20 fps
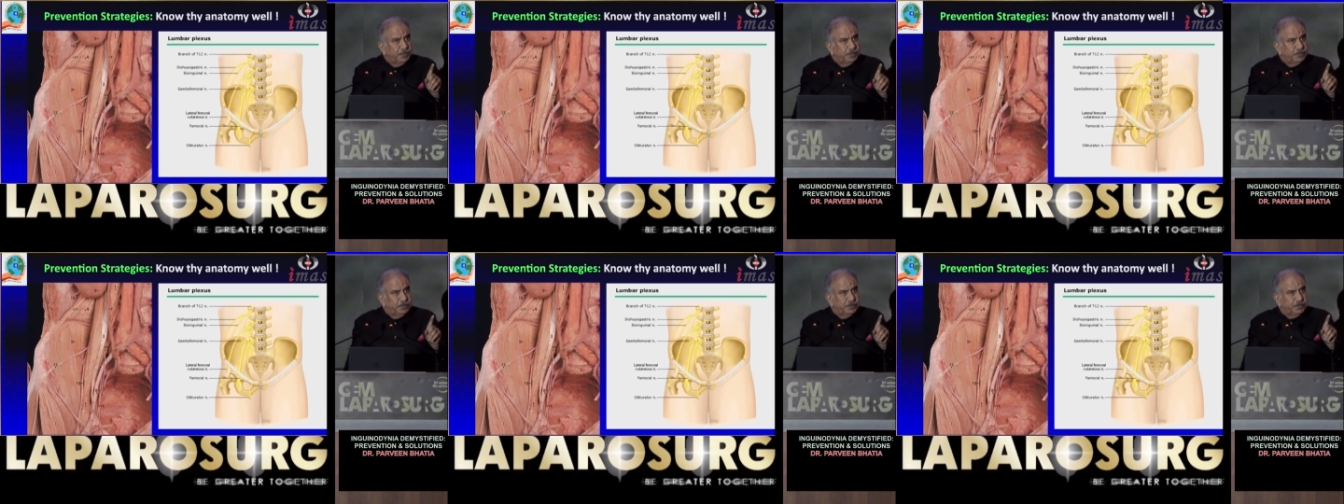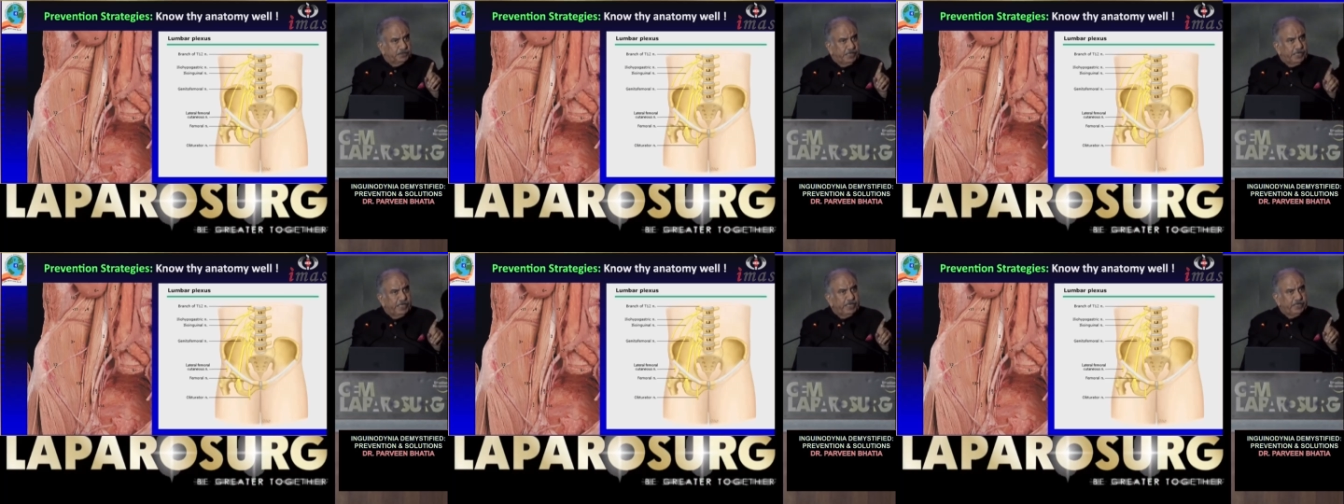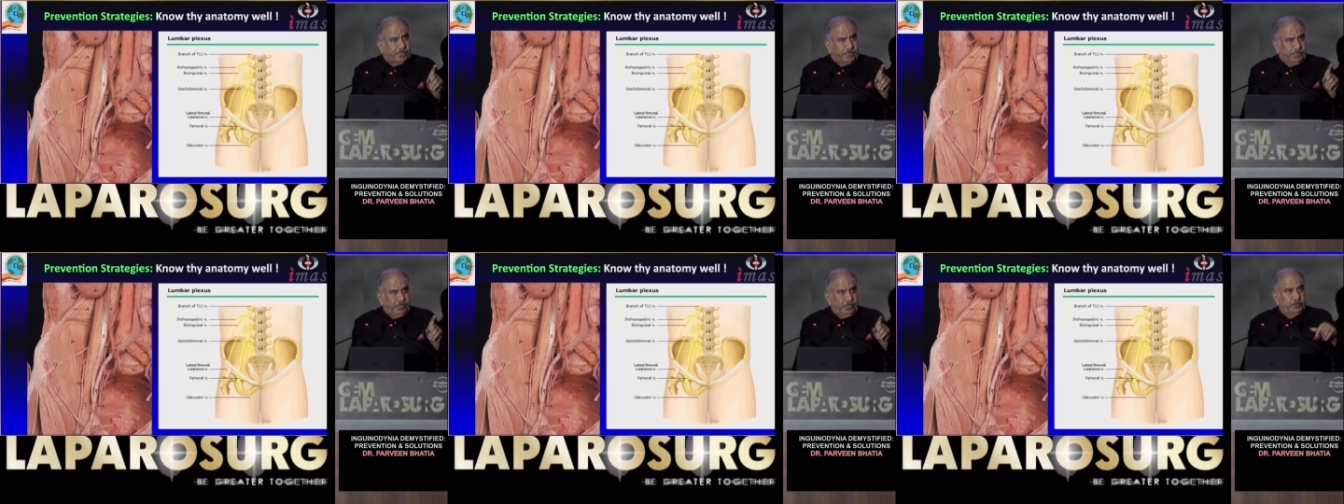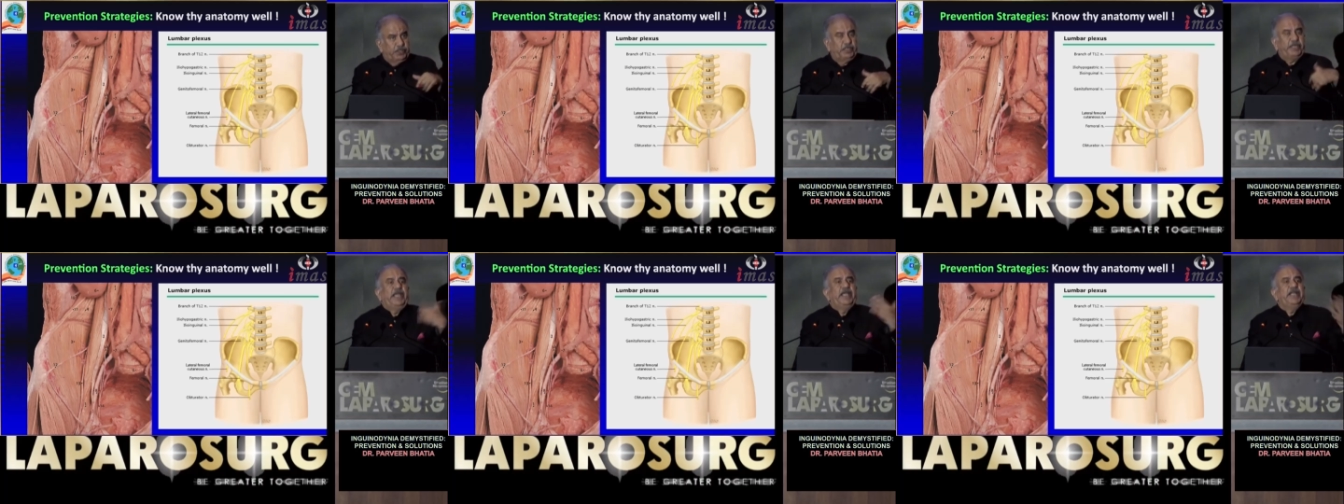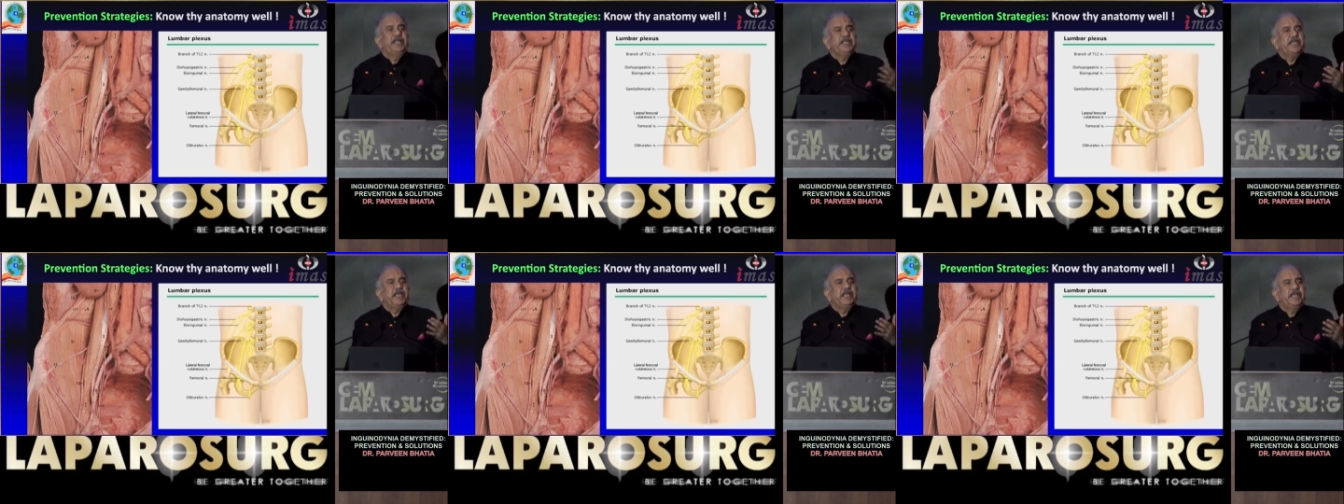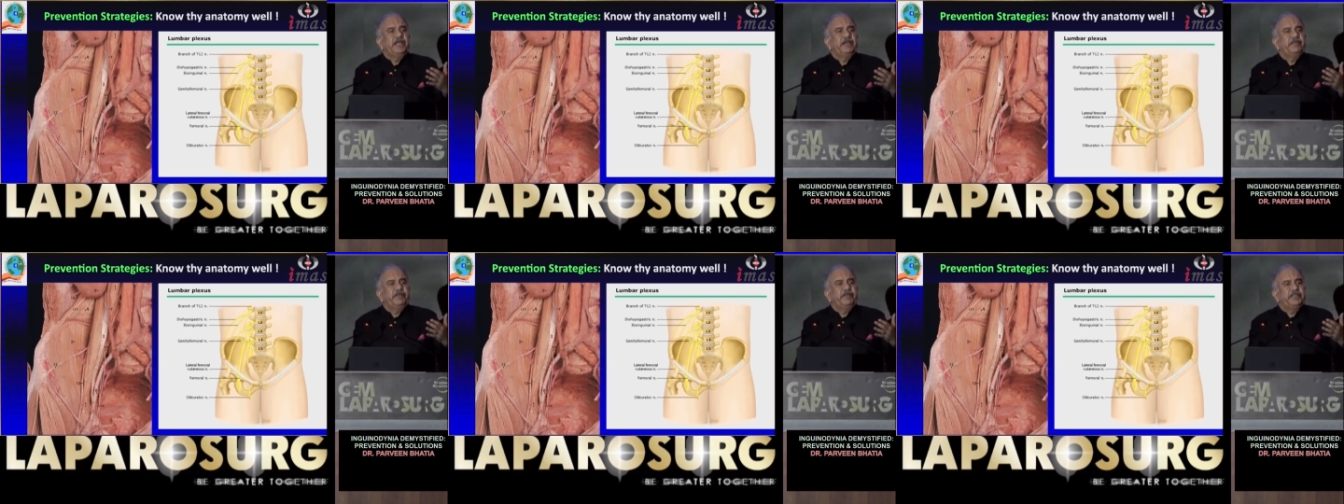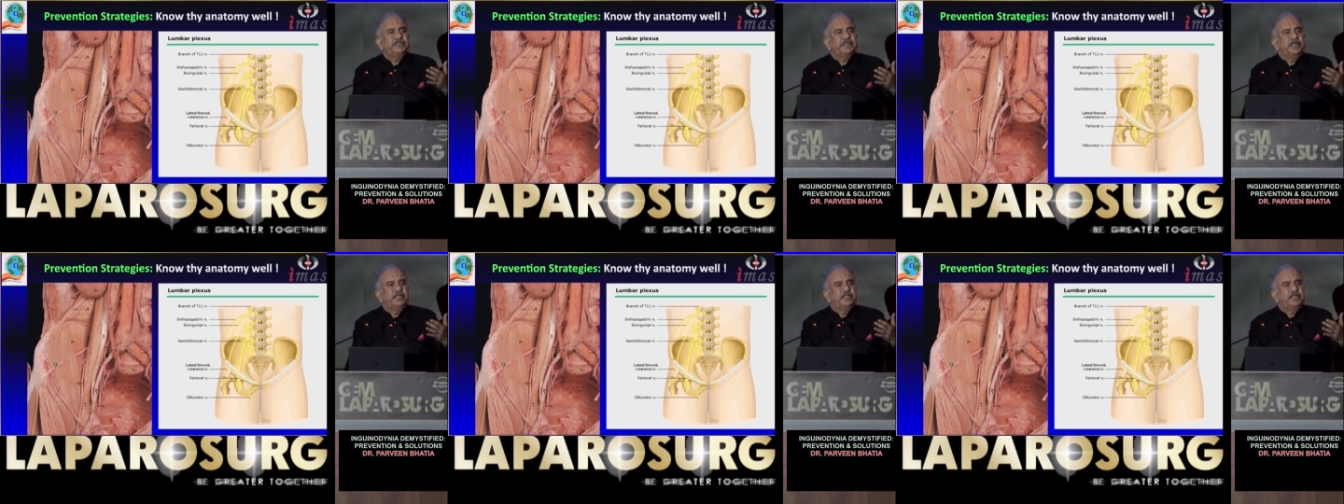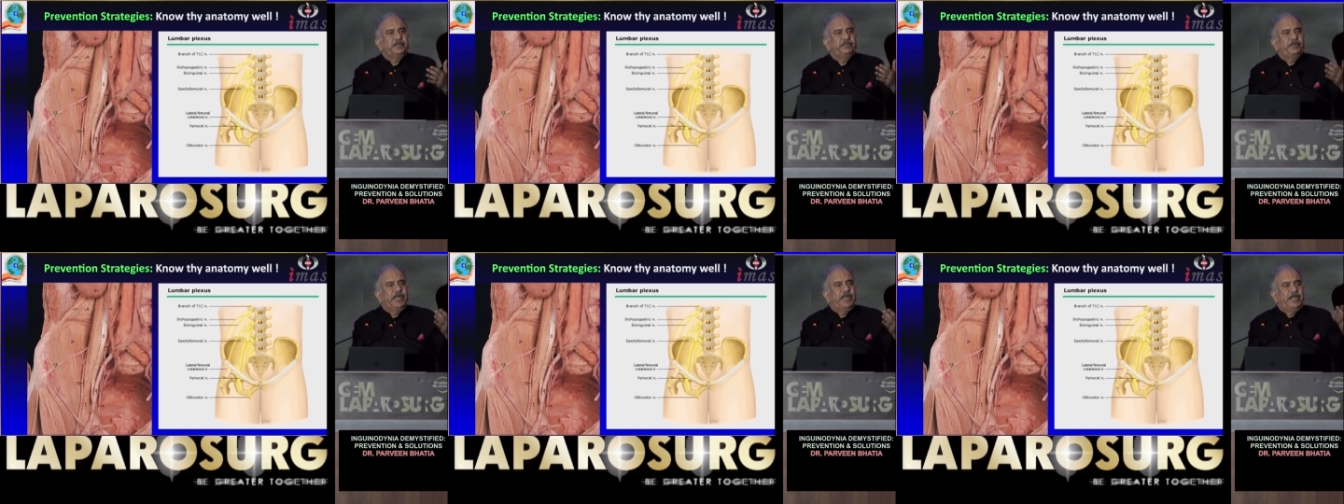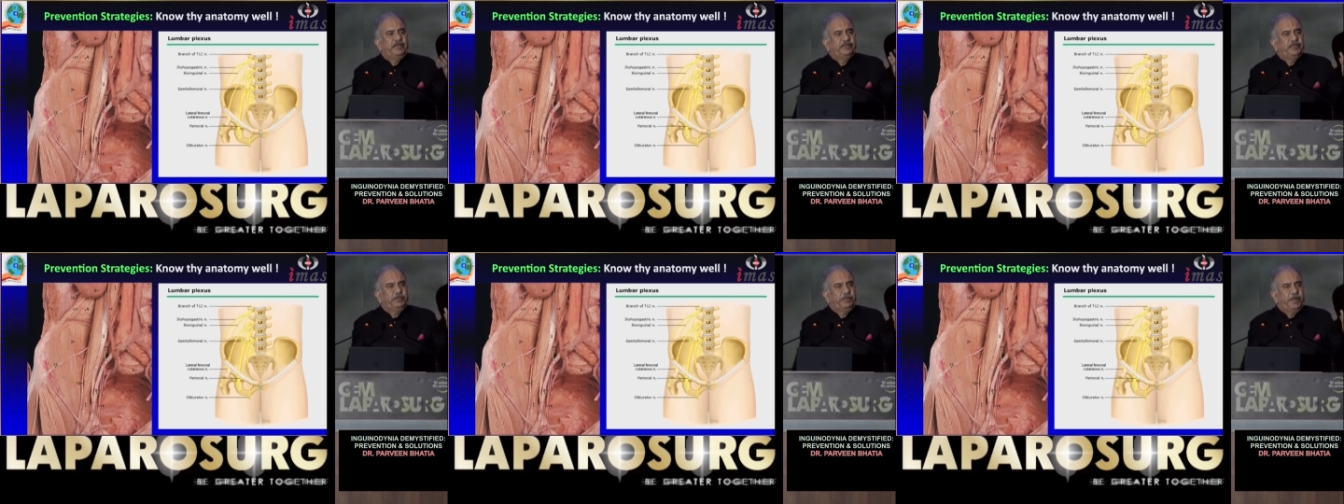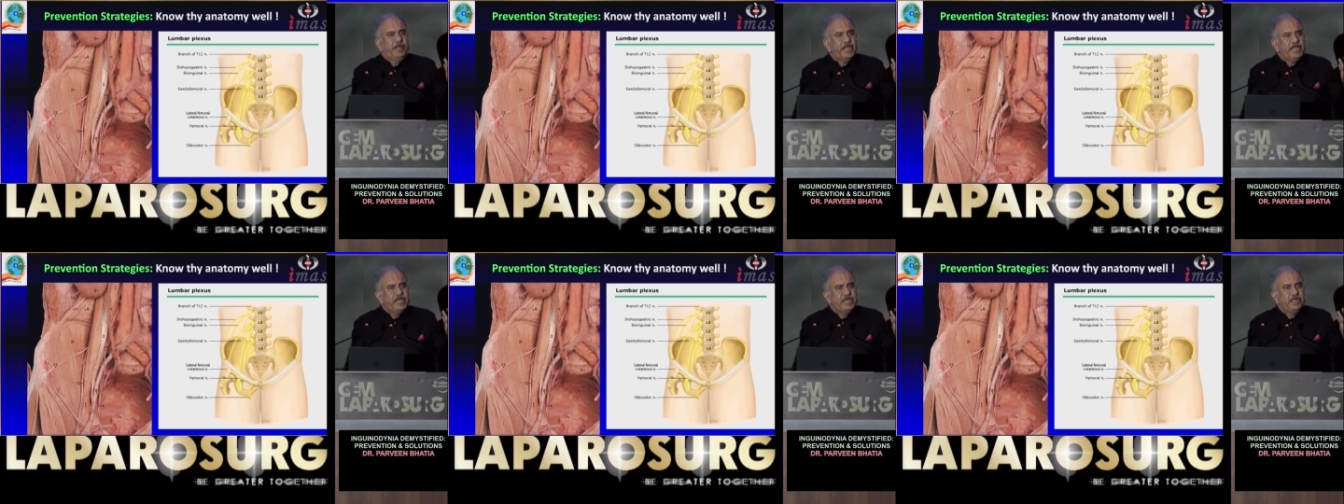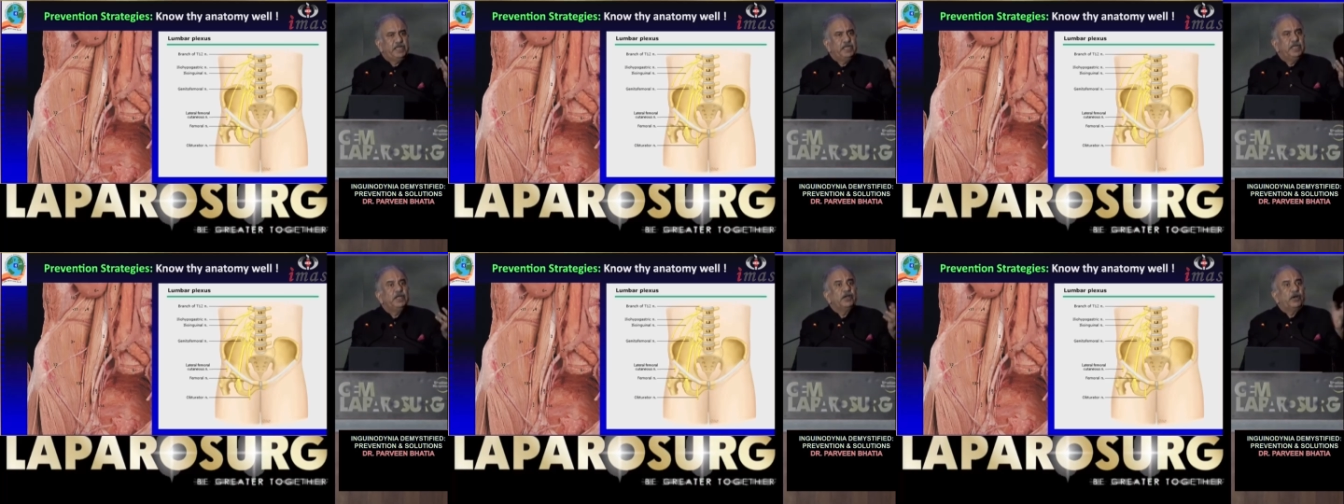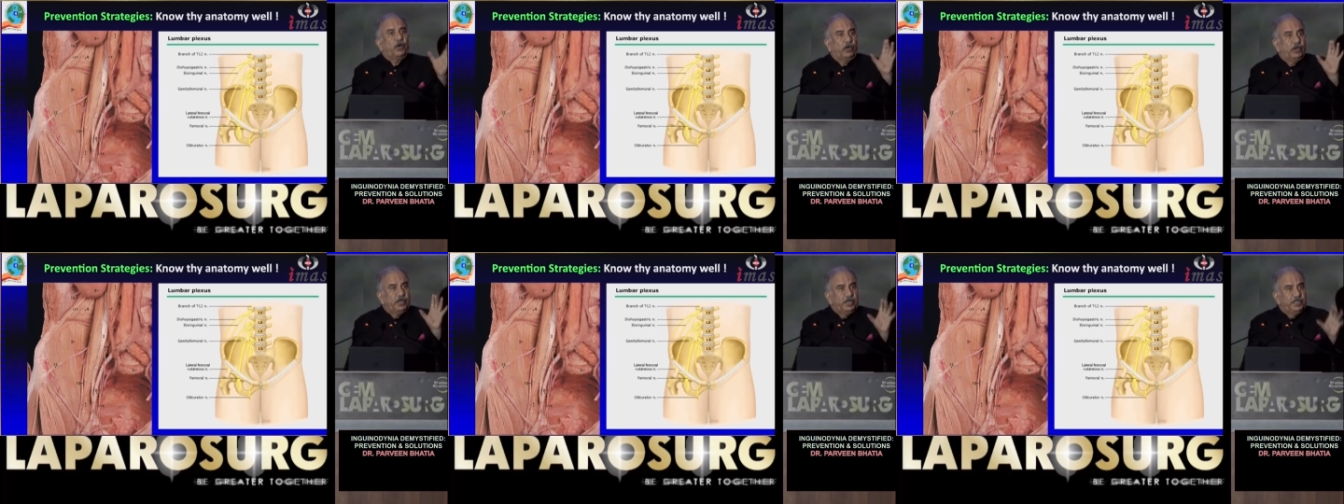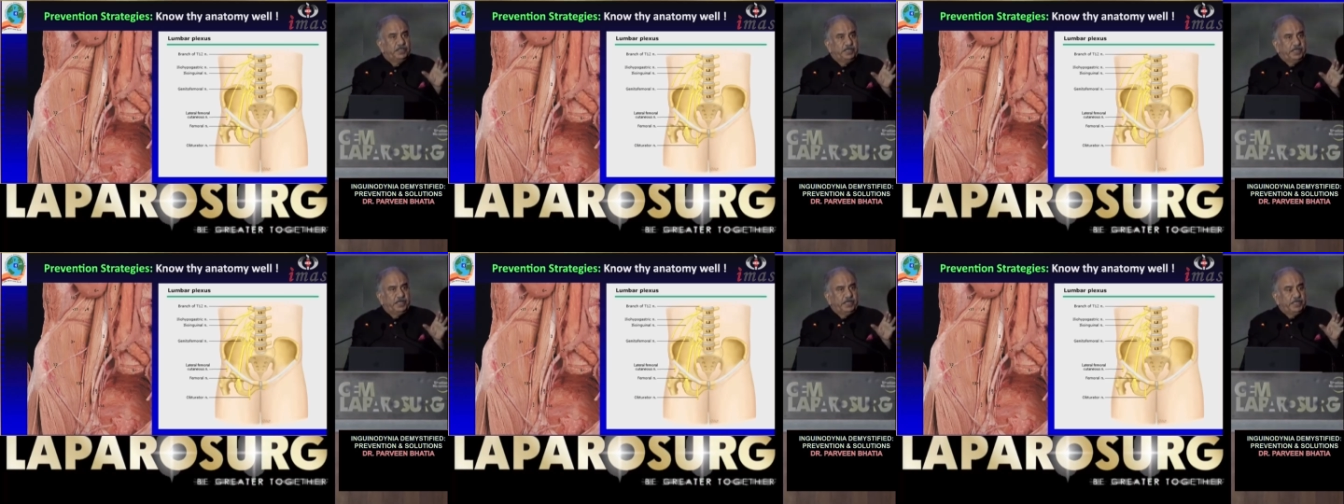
think that any and every surgery will have the pain. Only thing is